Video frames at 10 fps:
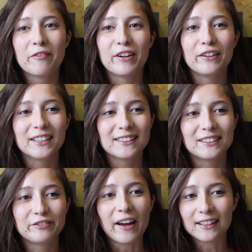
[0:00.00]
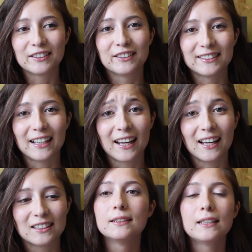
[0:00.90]
various factors, I
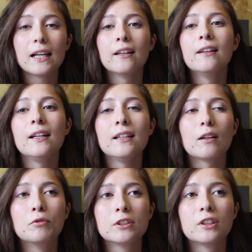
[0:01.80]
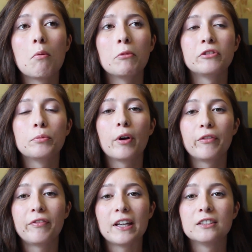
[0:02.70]
guess. Second thing that was common to
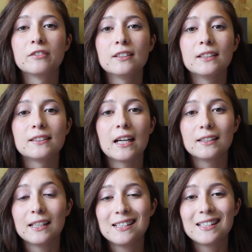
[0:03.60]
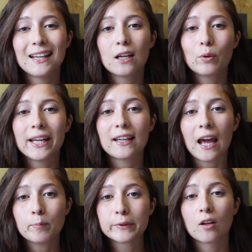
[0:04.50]
both festivals is that they take away
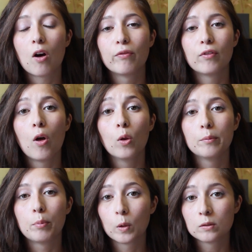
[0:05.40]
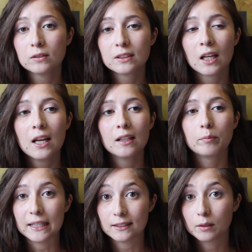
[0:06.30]
caps of all the bottles.
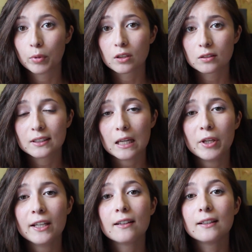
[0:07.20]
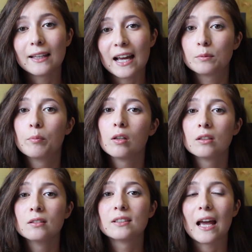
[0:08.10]
Plastic bottles, I mean. Glass
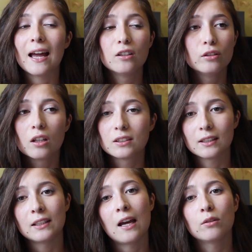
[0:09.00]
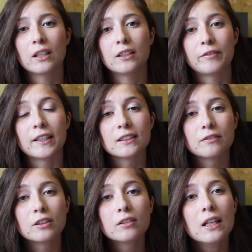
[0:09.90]
bottles are not allowed at the
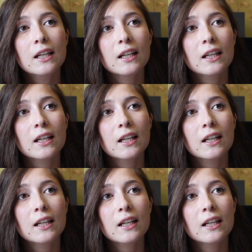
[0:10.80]
festival.